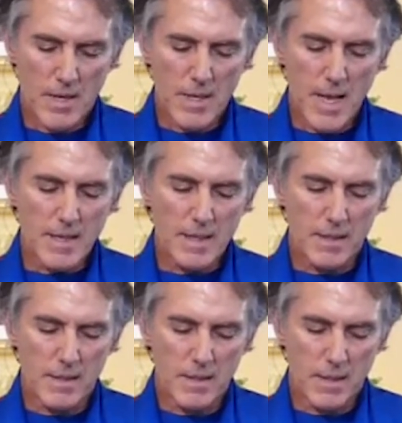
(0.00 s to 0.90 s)

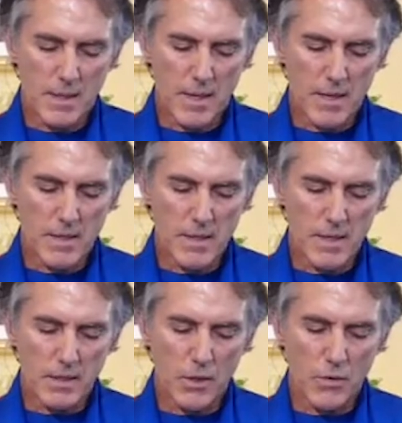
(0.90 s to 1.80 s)
Naked, and
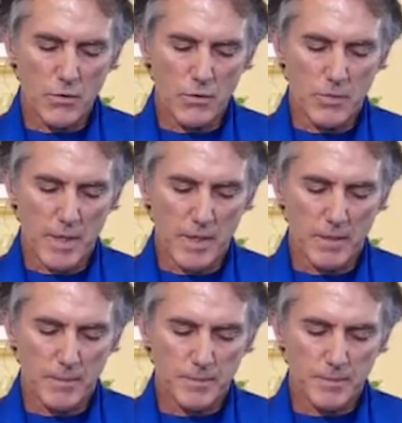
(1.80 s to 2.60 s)
ye clothed me.